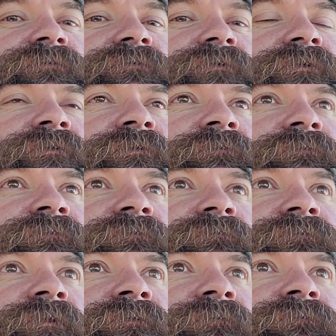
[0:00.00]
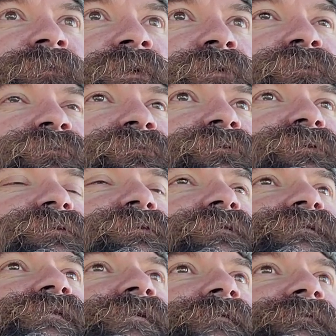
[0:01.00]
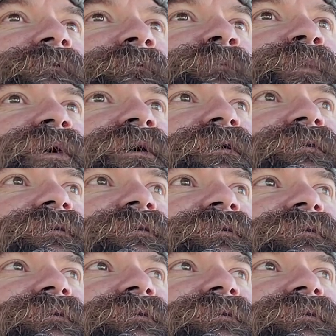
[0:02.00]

our on the phones. But